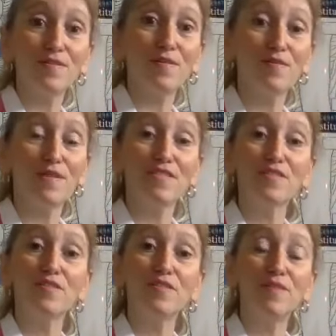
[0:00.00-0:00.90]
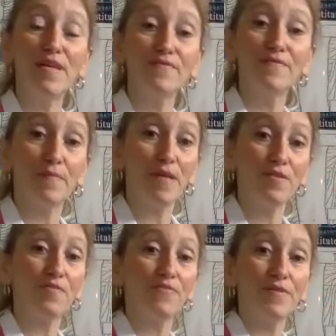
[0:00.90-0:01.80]
So that's good
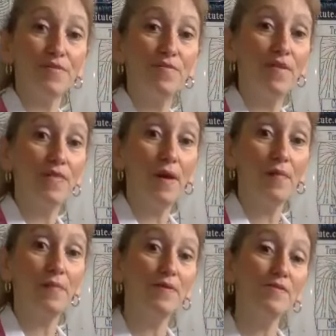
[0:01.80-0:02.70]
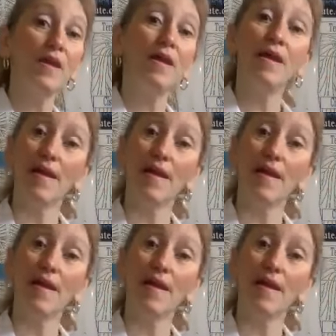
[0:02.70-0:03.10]
information for you, the therapist,